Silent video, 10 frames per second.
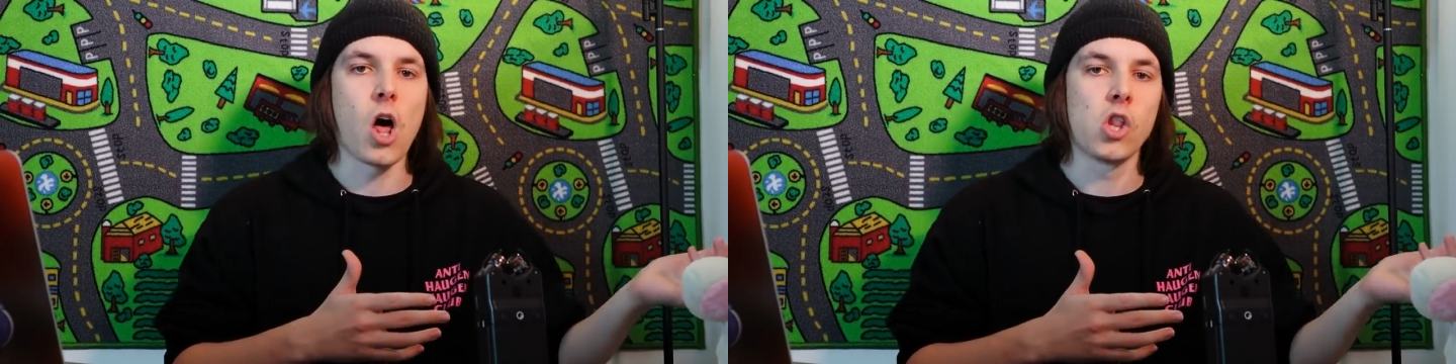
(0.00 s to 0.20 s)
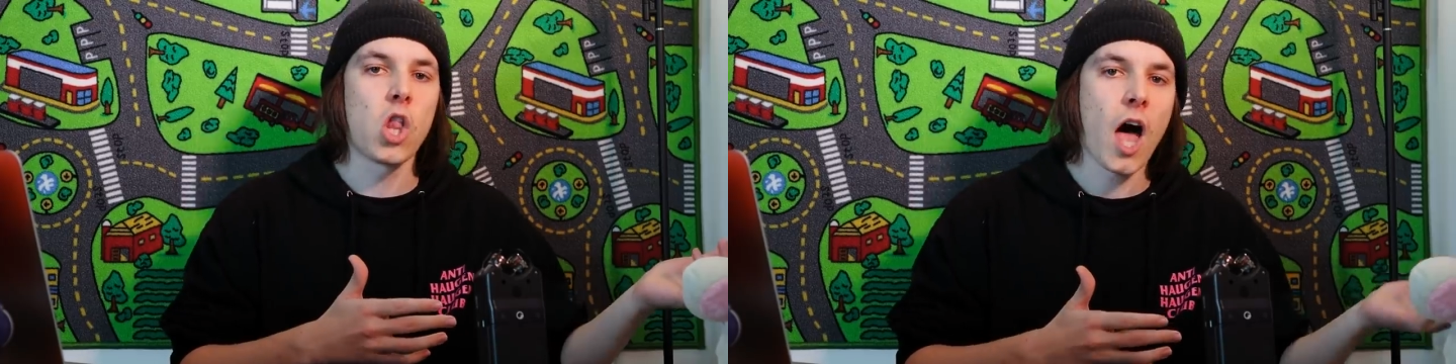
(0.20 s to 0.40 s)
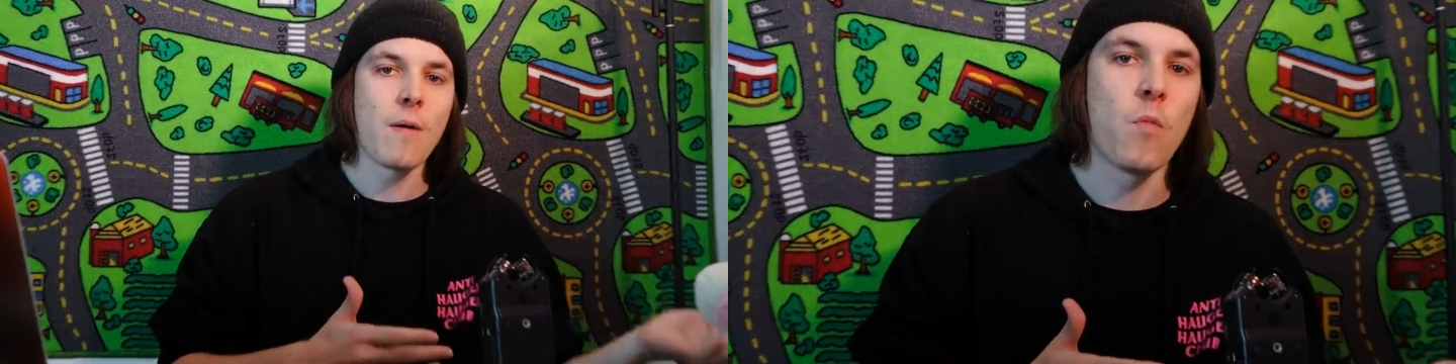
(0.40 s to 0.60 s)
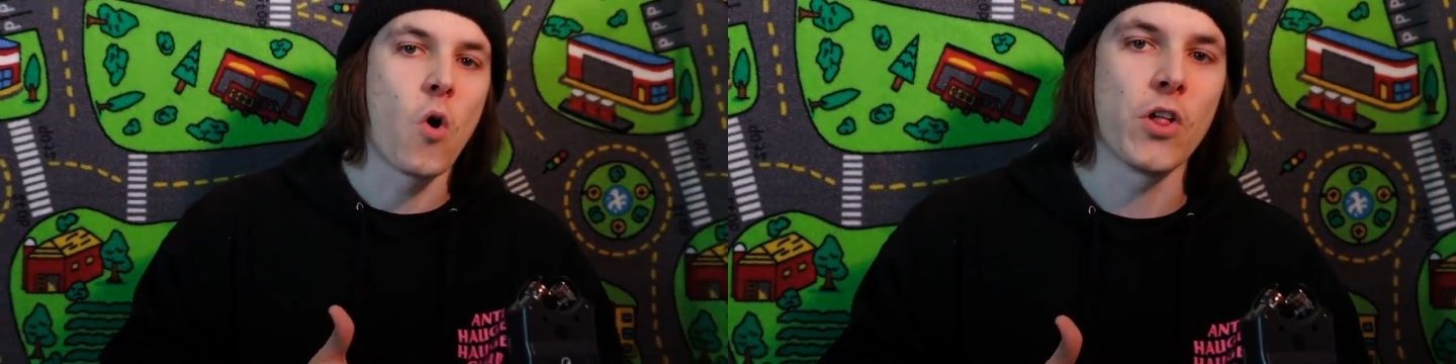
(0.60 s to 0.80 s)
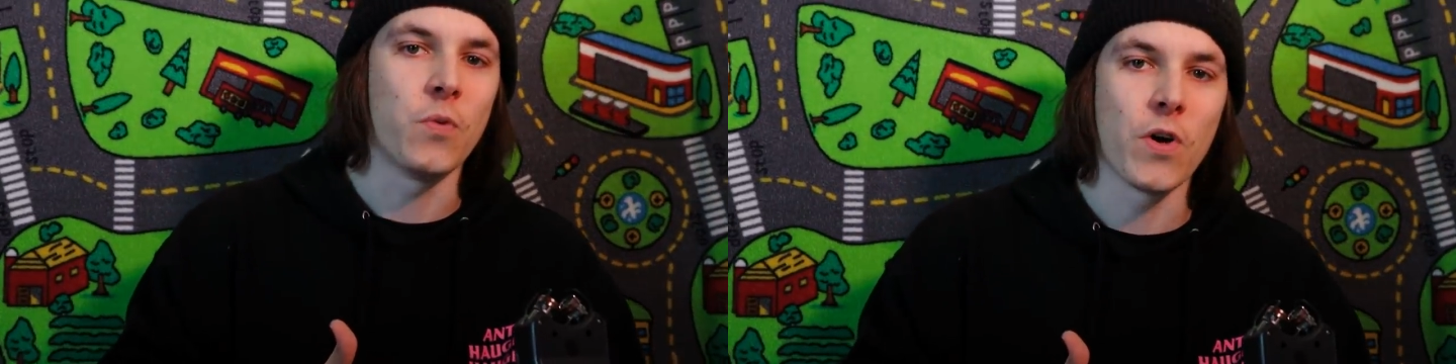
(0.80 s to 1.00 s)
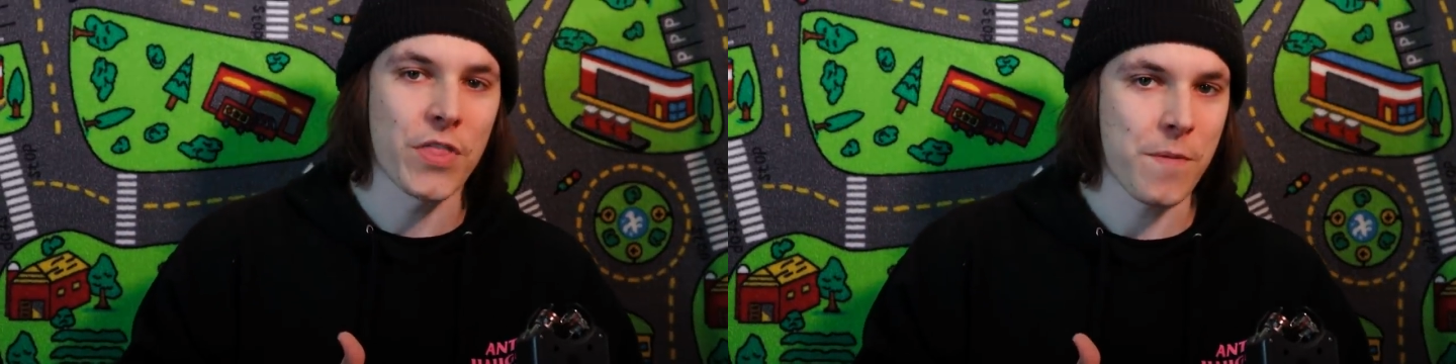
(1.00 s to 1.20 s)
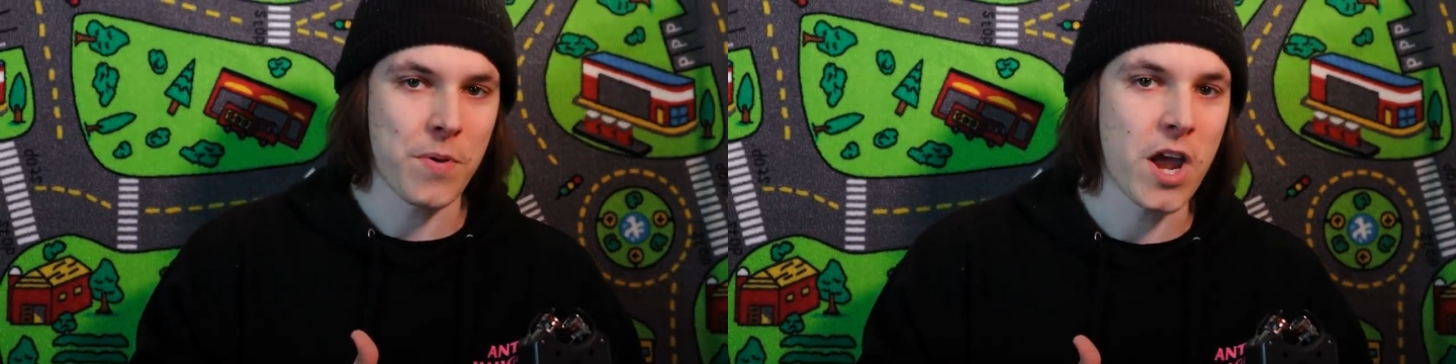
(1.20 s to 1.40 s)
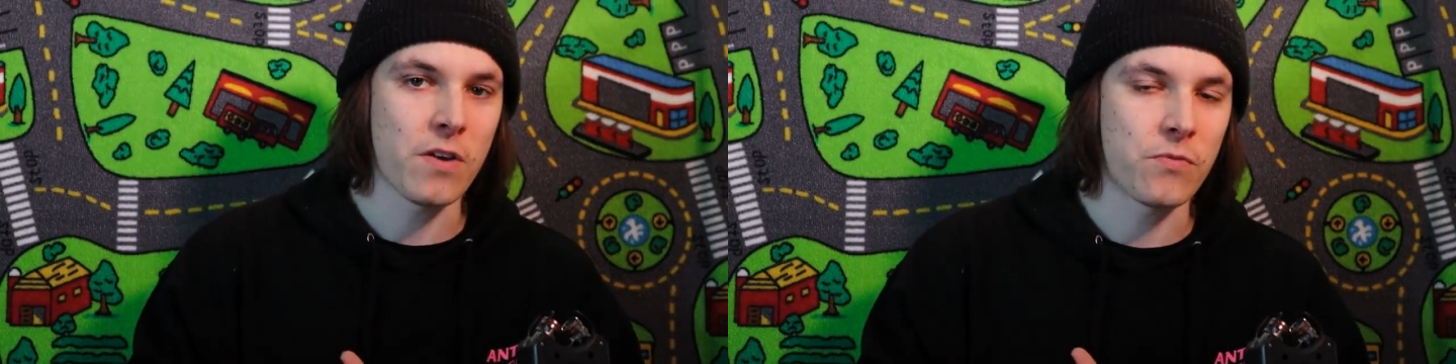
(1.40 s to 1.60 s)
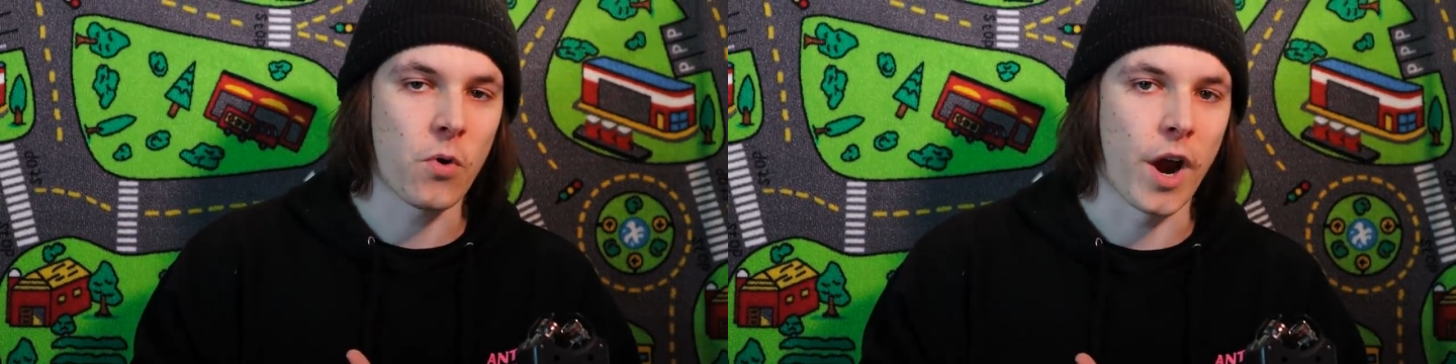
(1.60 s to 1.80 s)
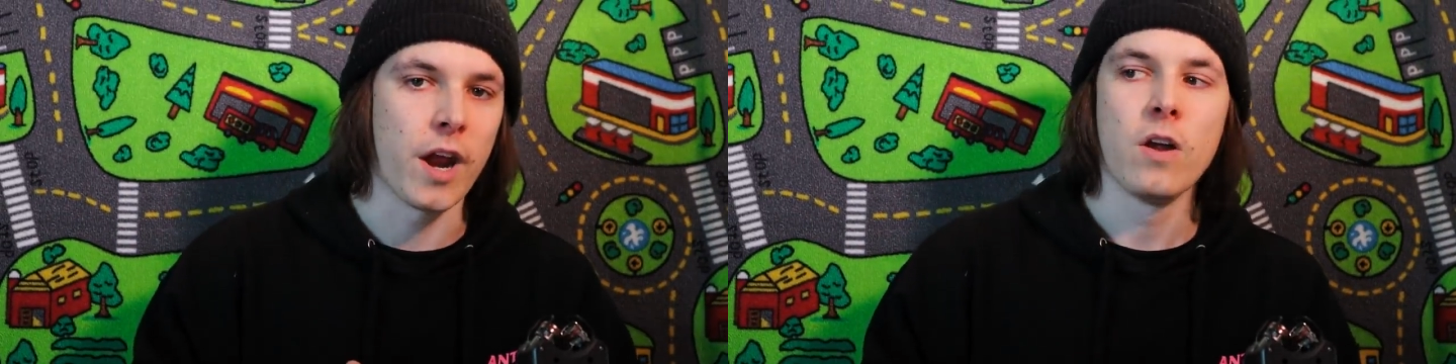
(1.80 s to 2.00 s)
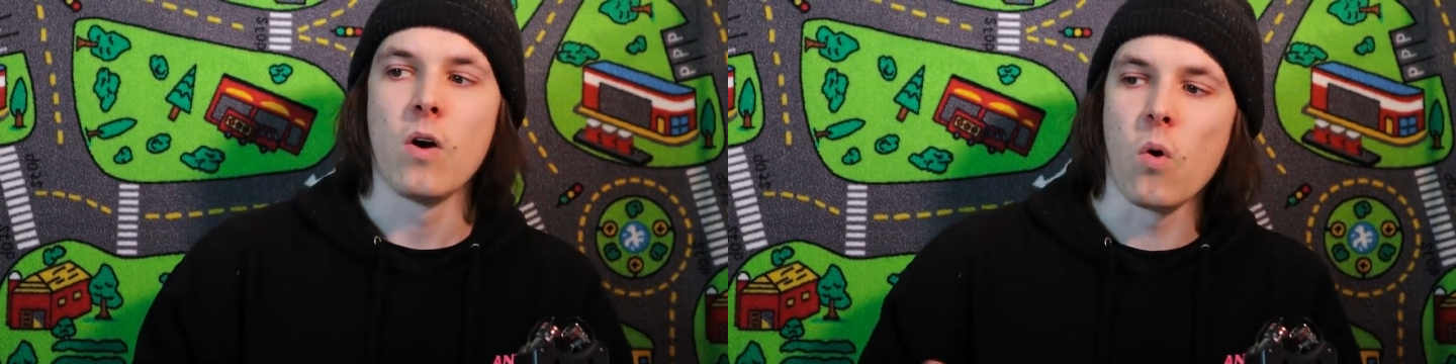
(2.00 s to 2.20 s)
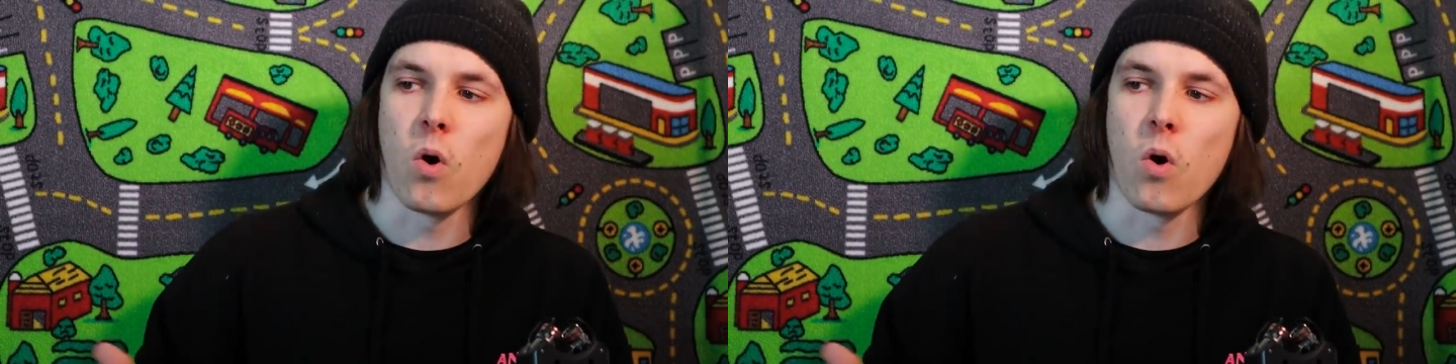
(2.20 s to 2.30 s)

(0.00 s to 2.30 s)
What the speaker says: a lot more than what they paid for it.